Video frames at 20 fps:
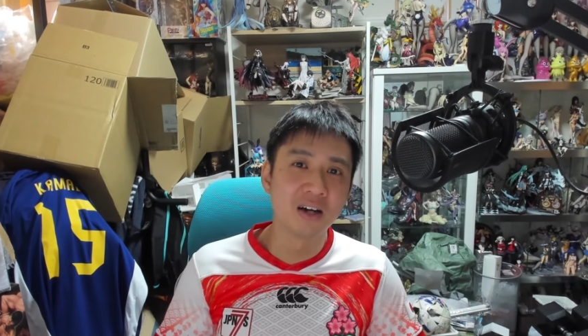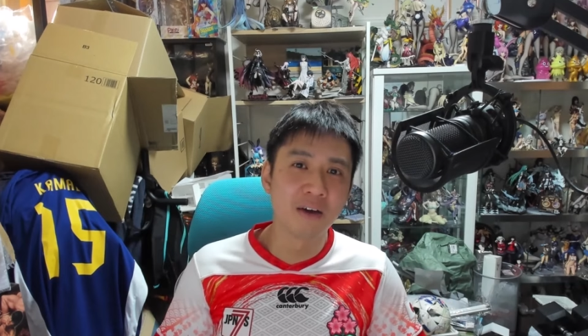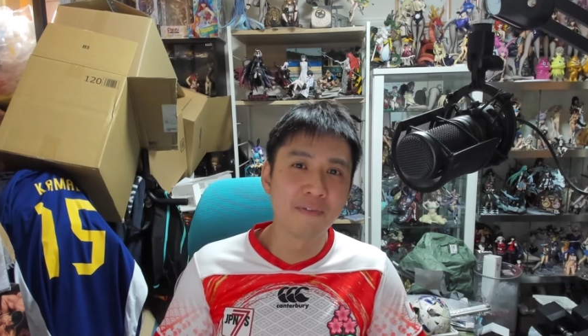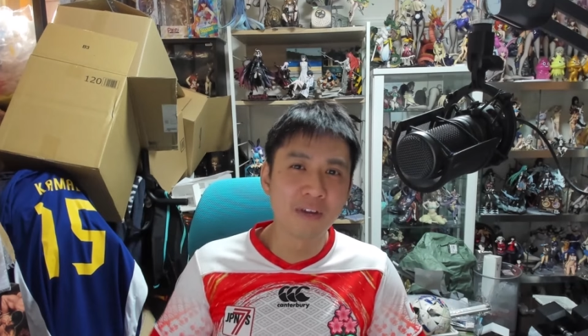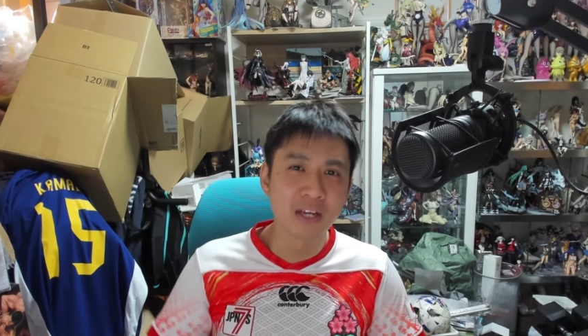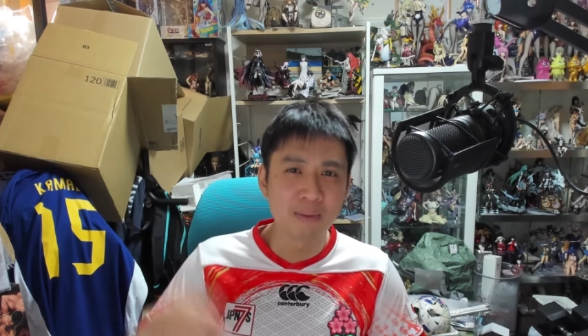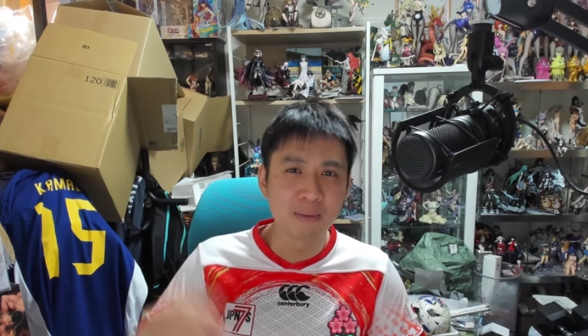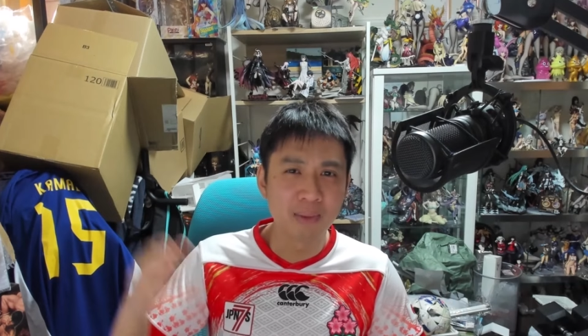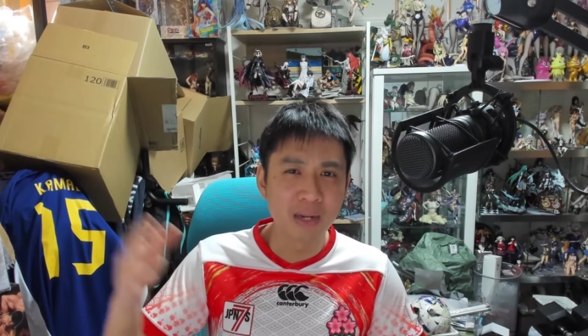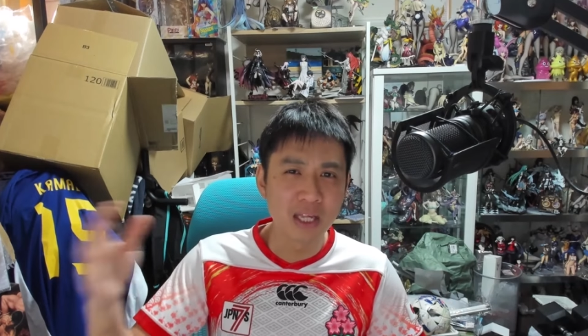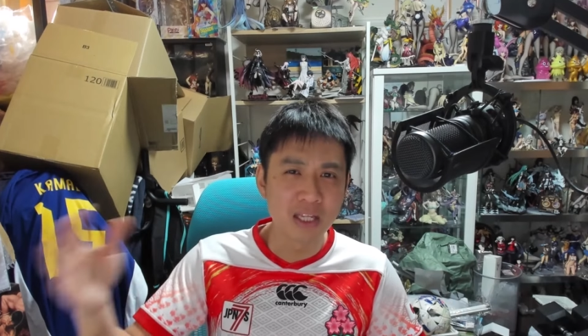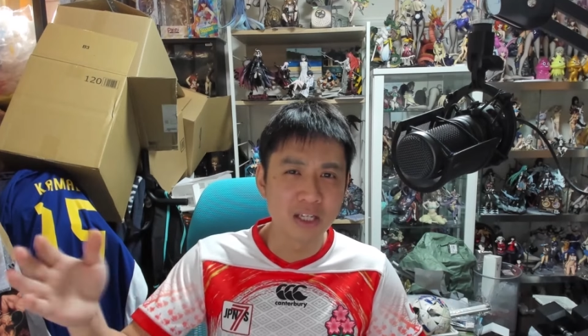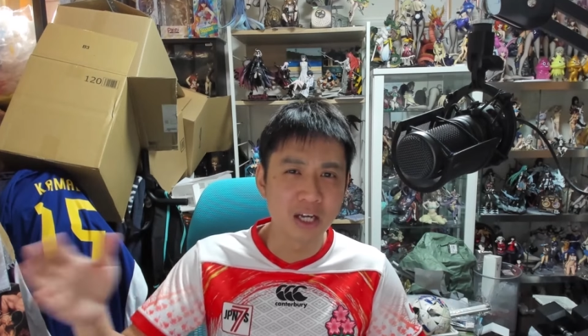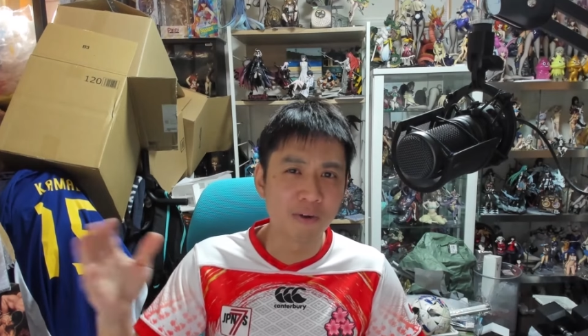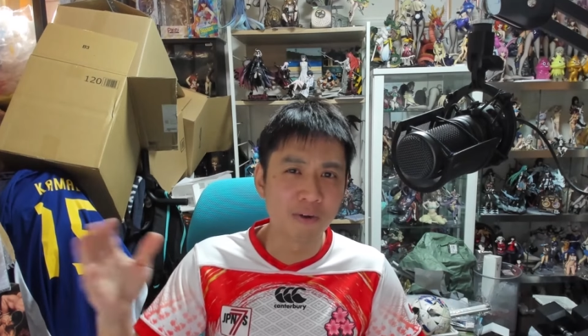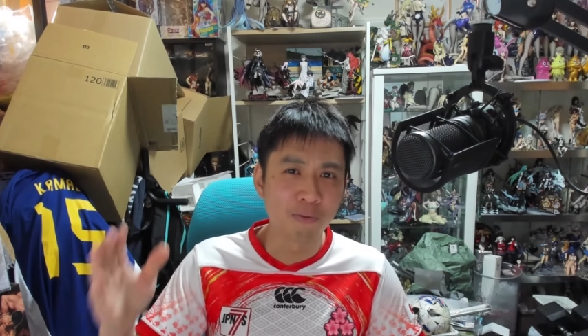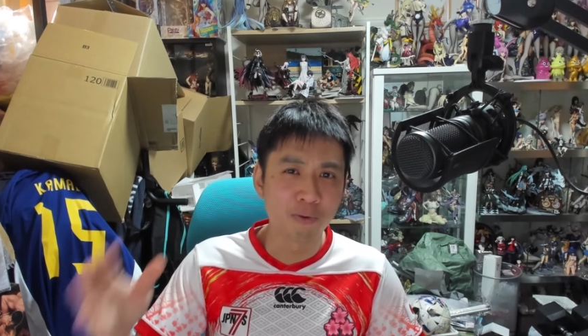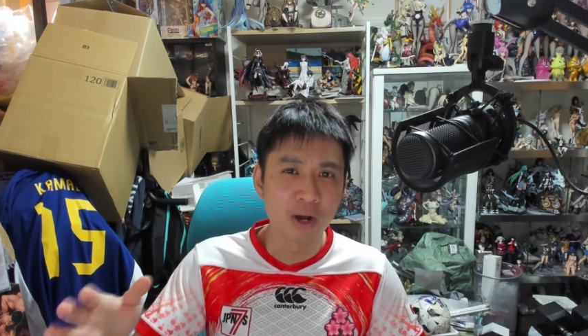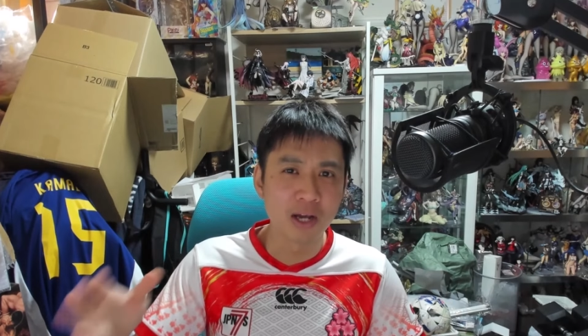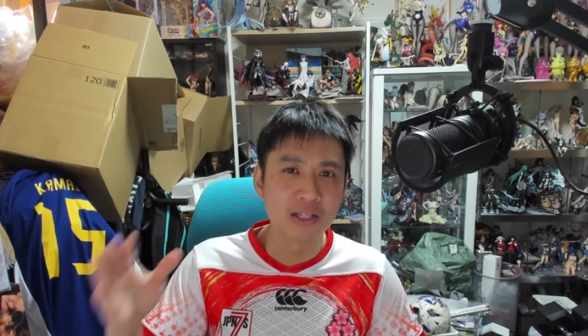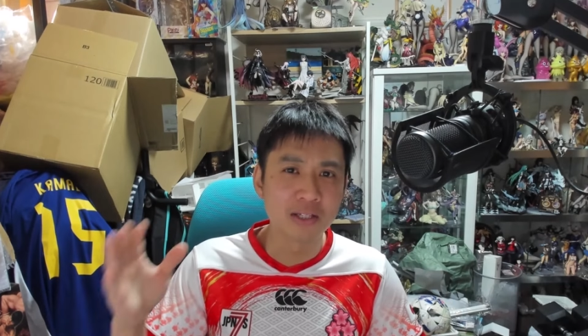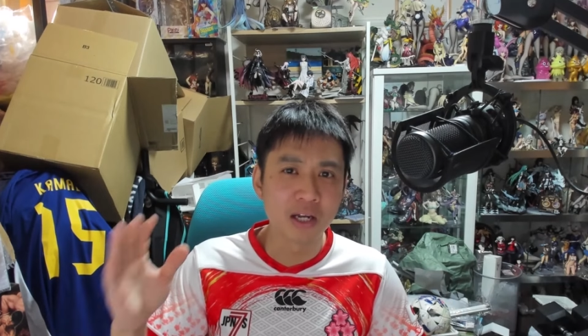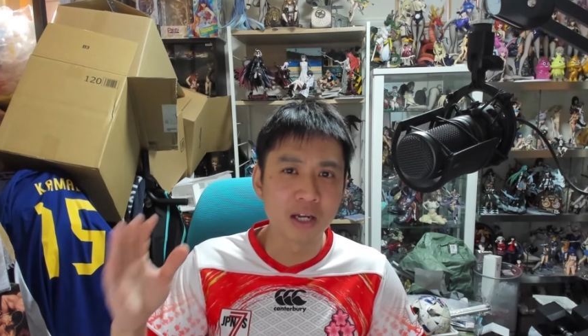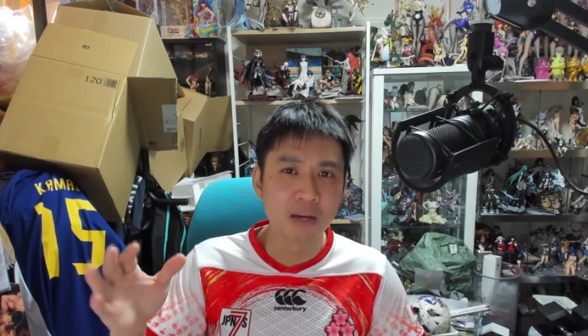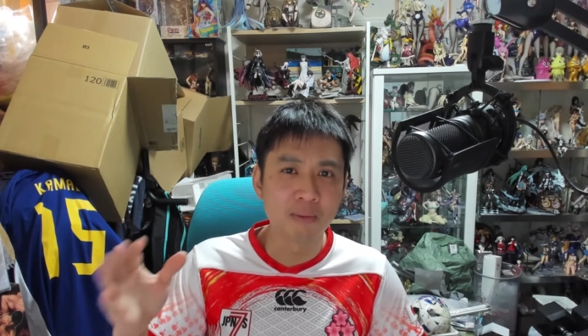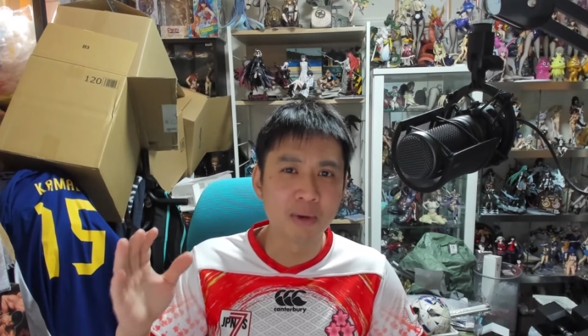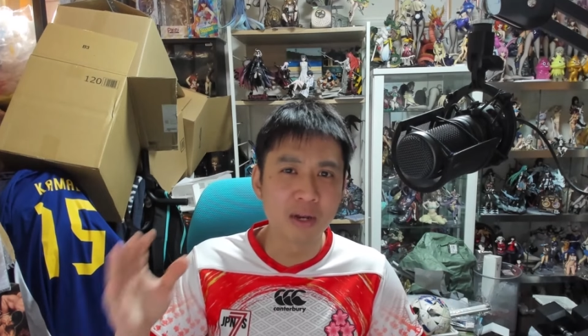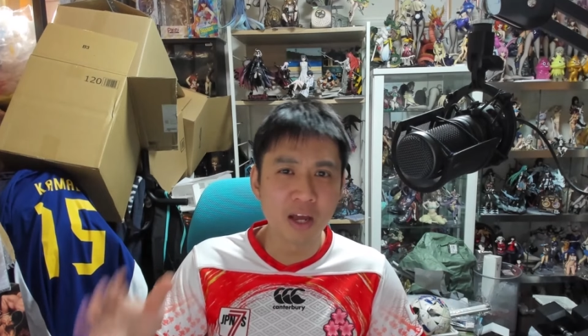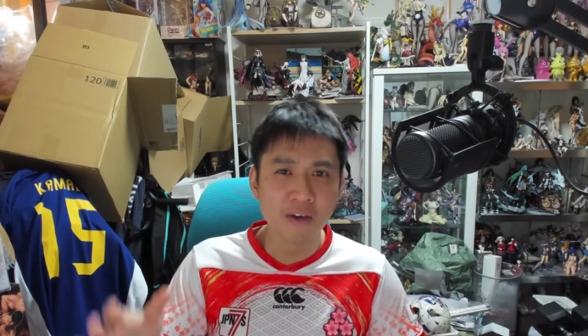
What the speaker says: I think he plays kind of right-sided mid.